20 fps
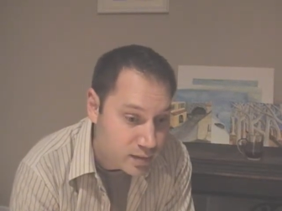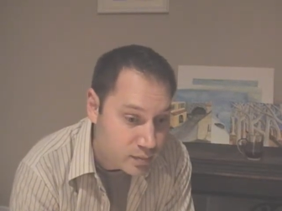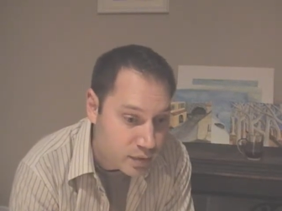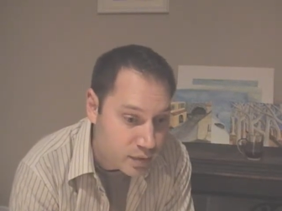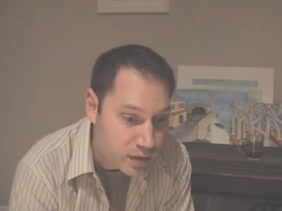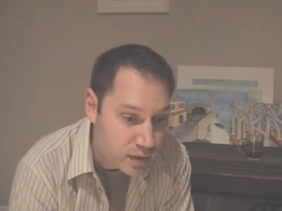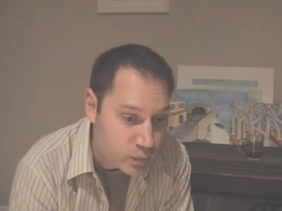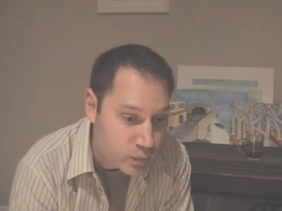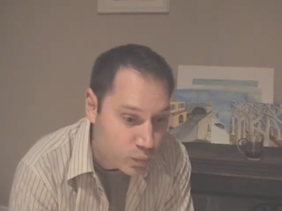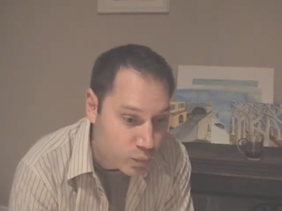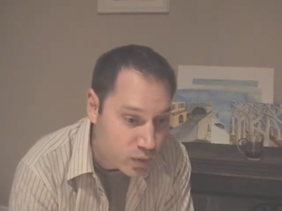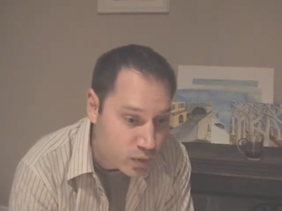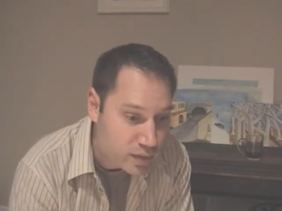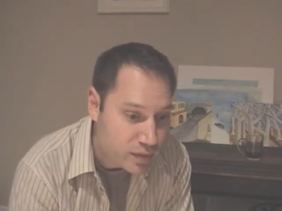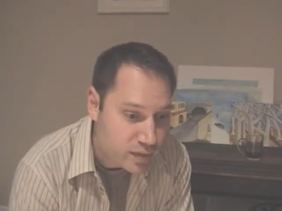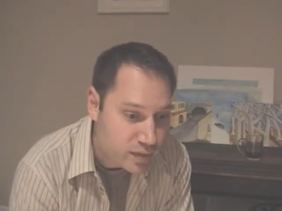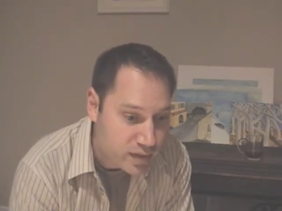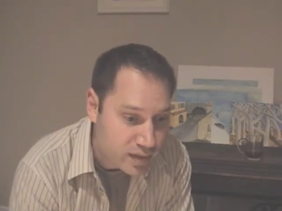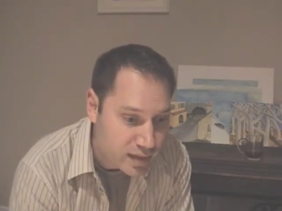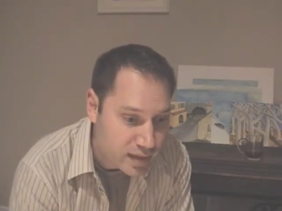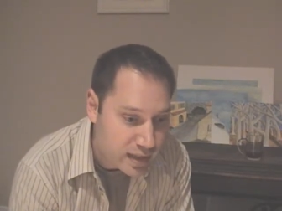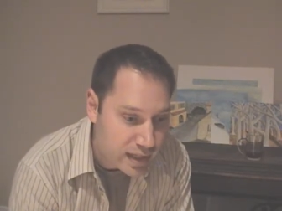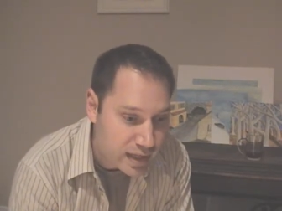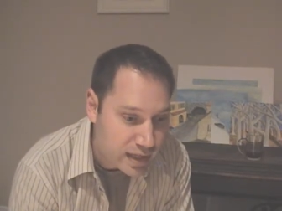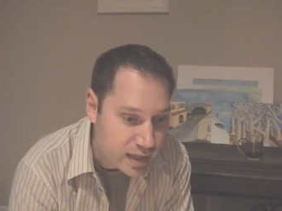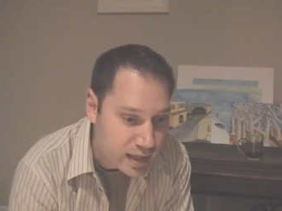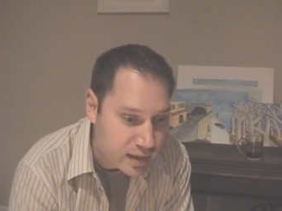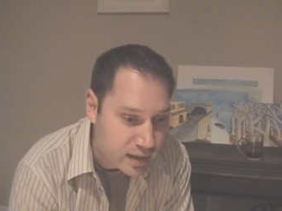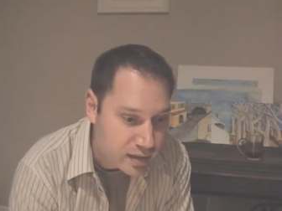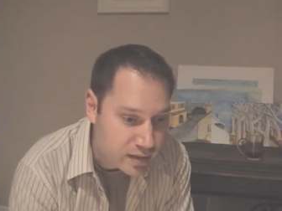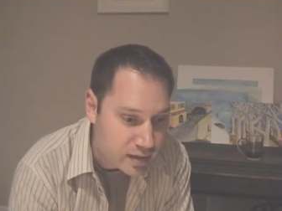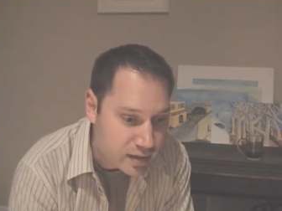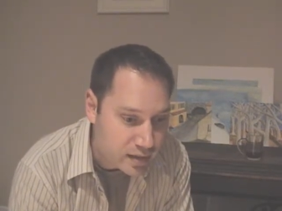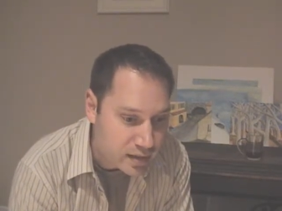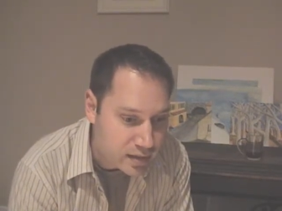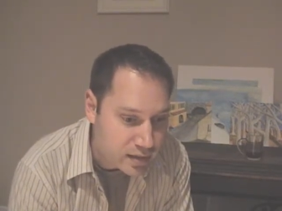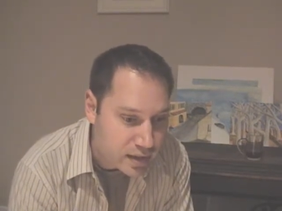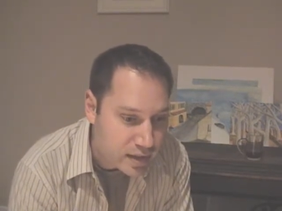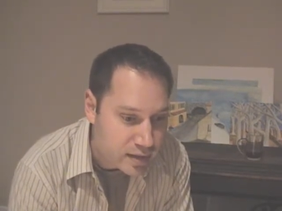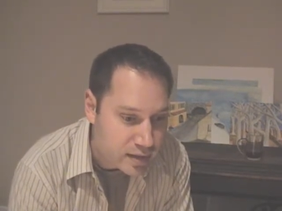But one thing that I,
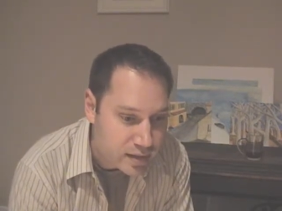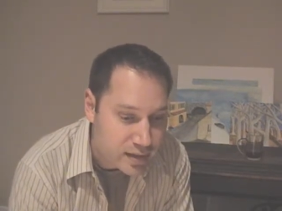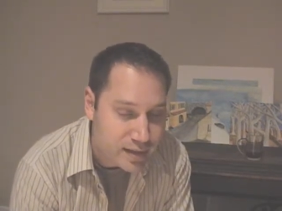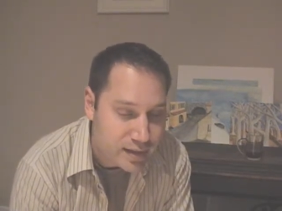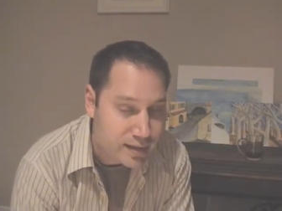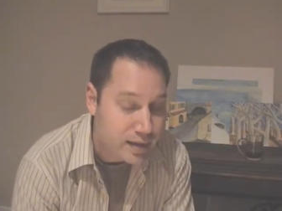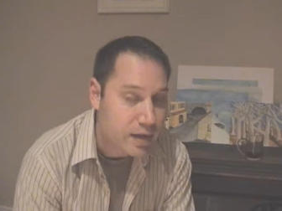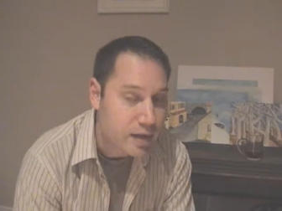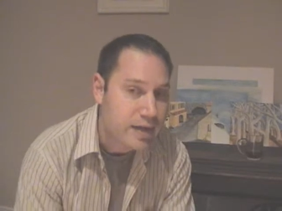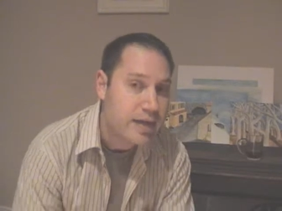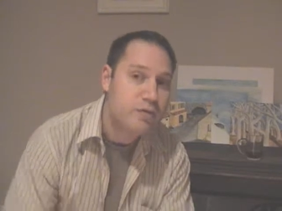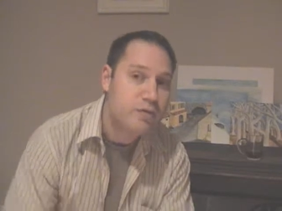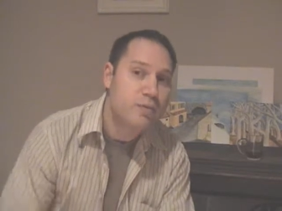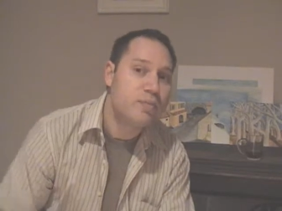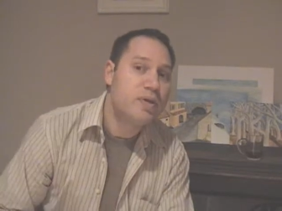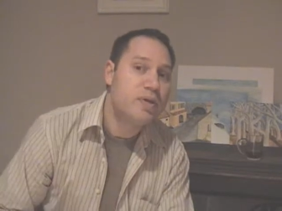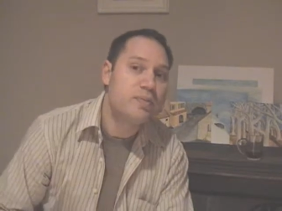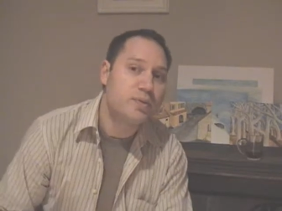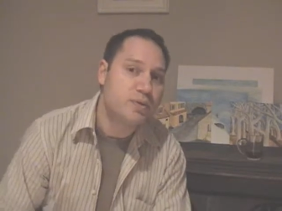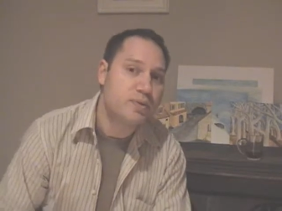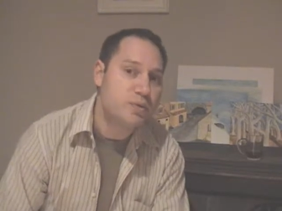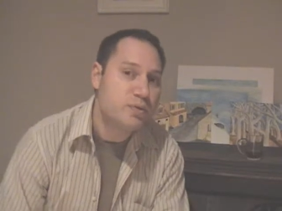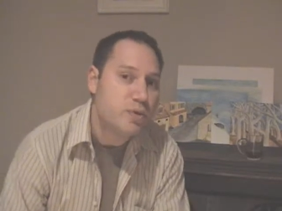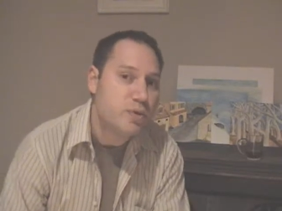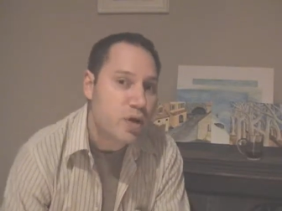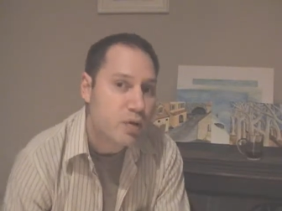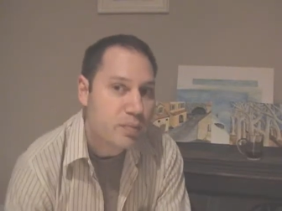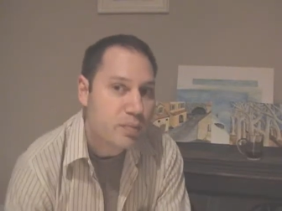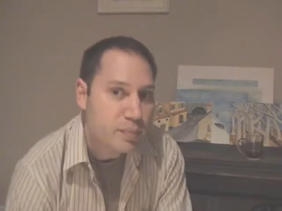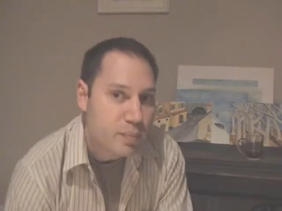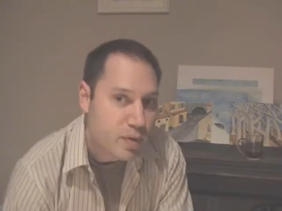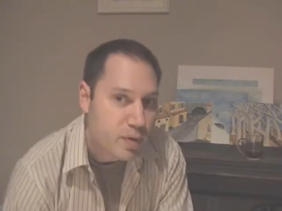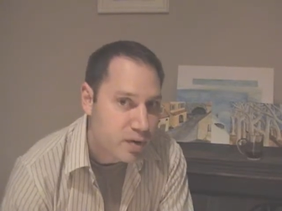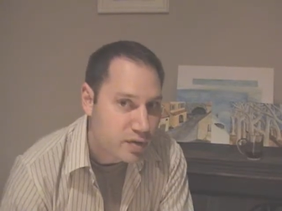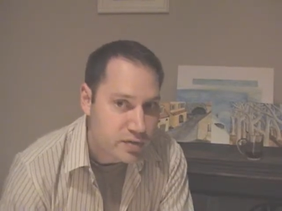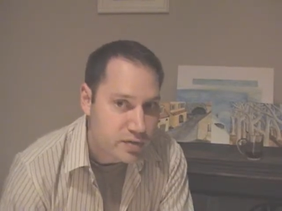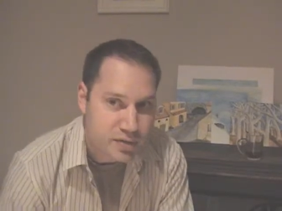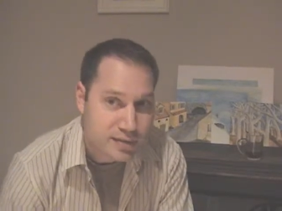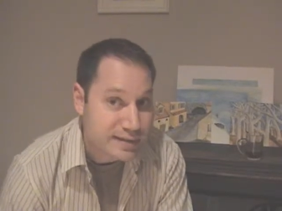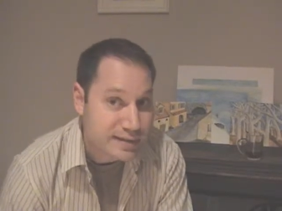I think even people who know me
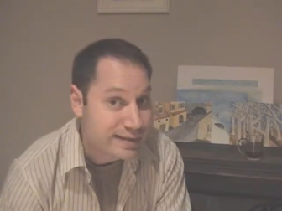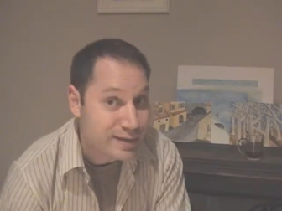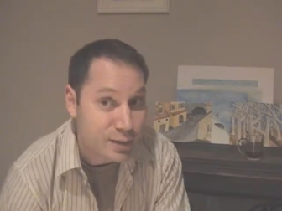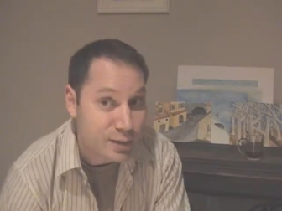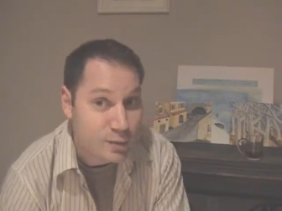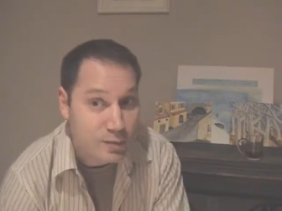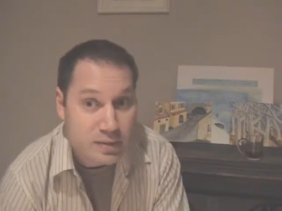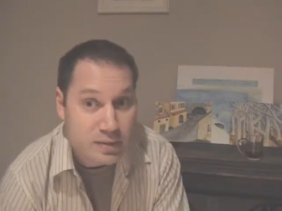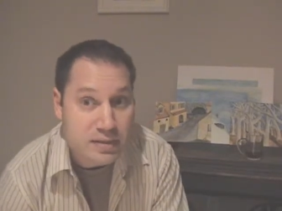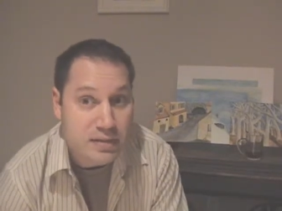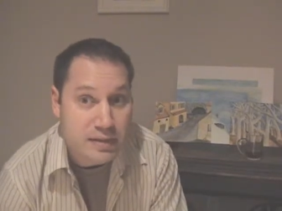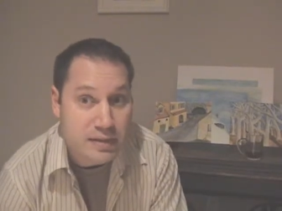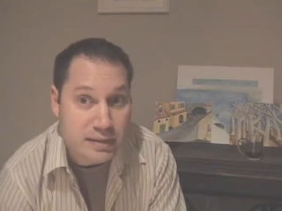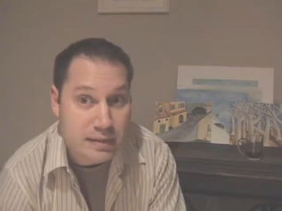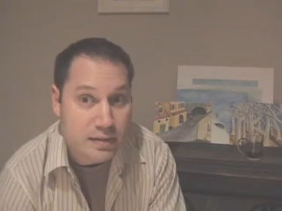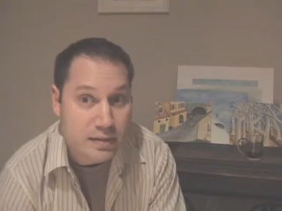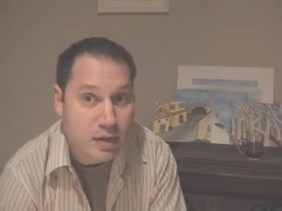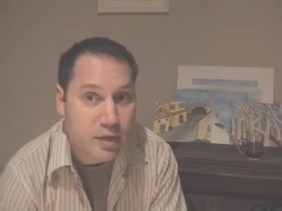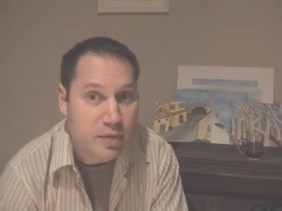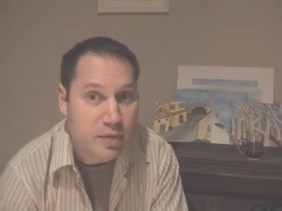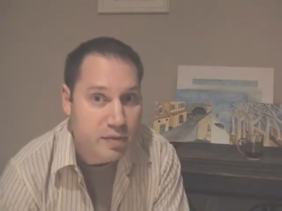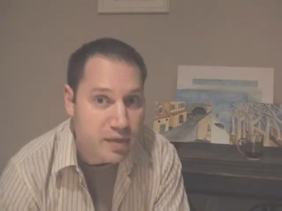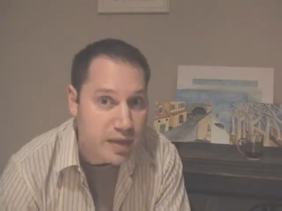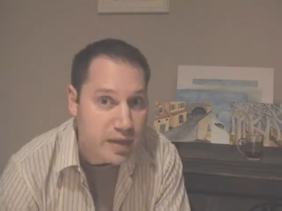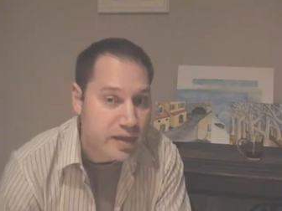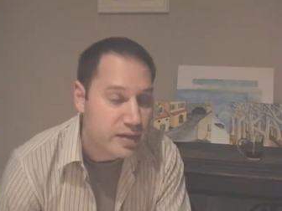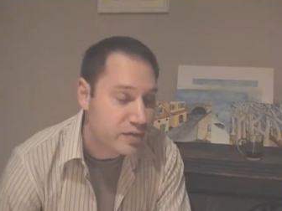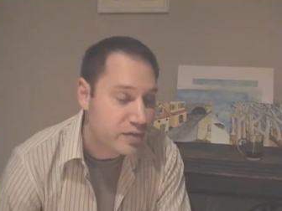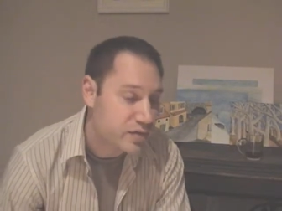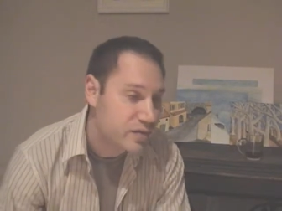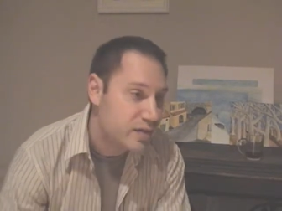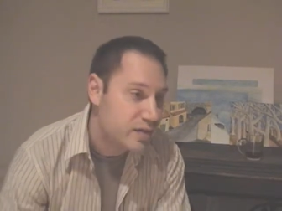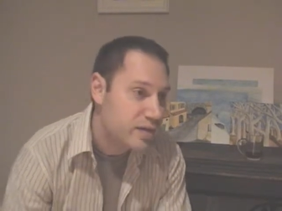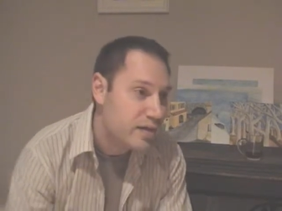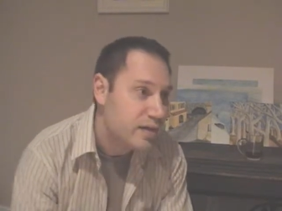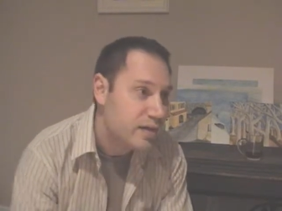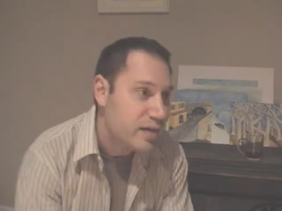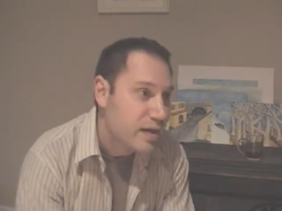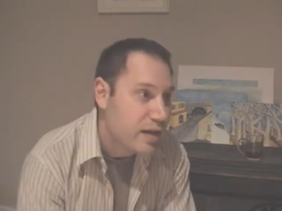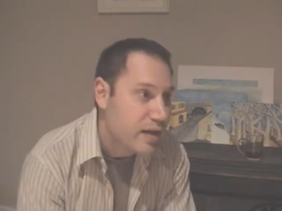personally don't really know this,
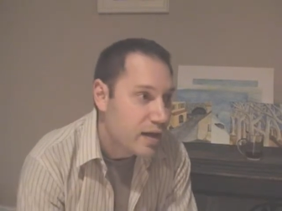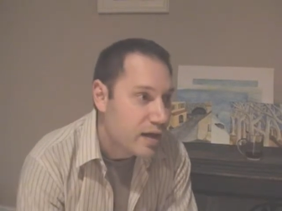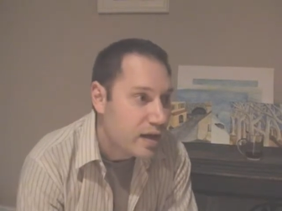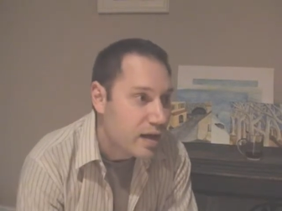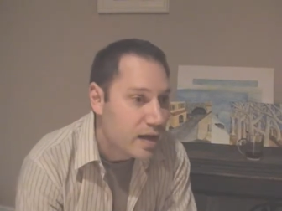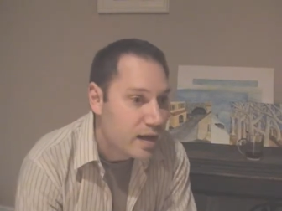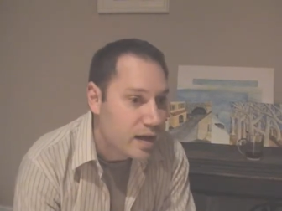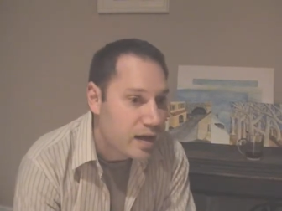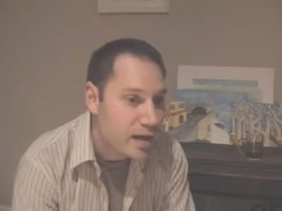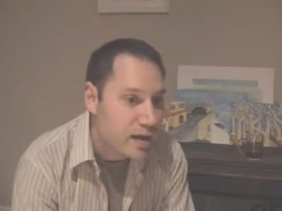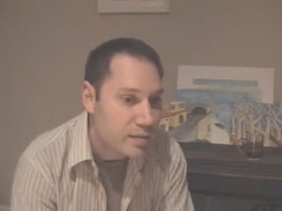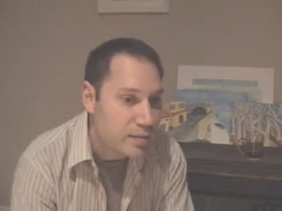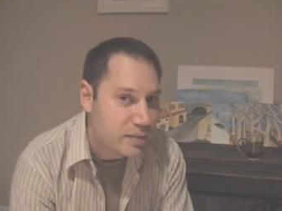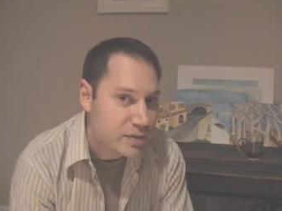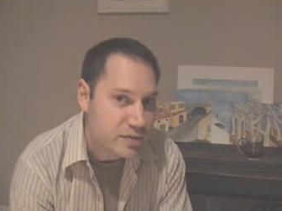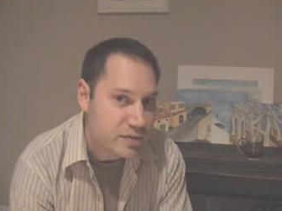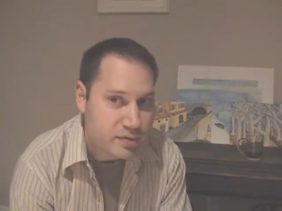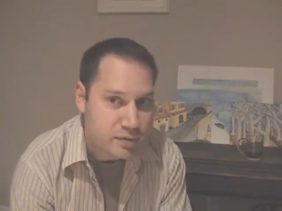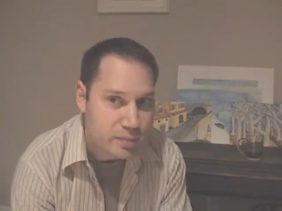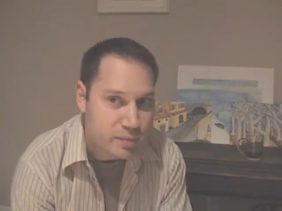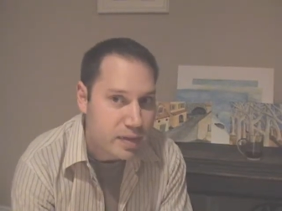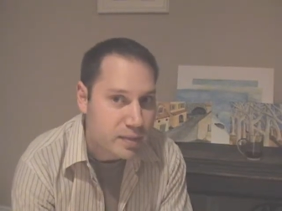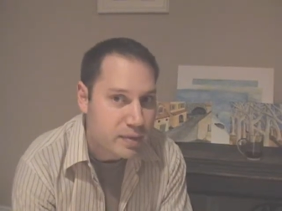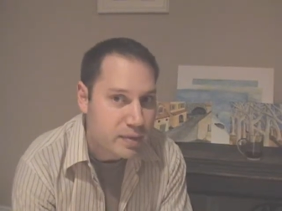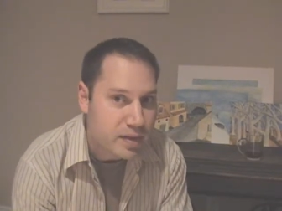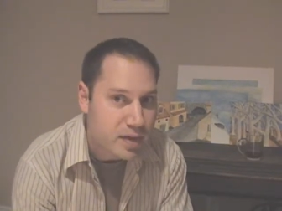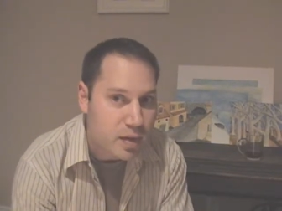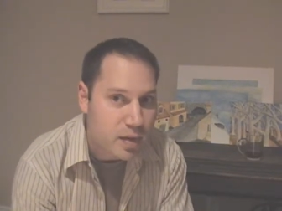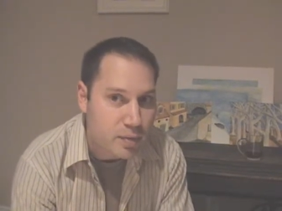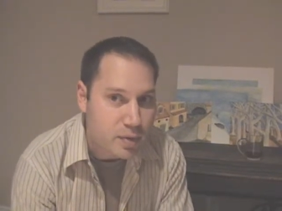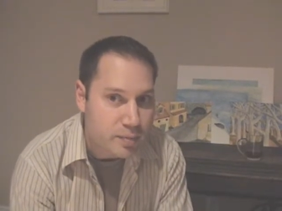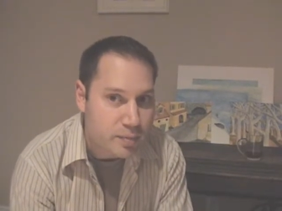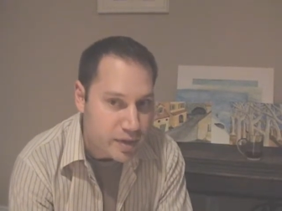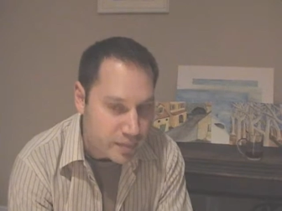um, except for maybe a couple of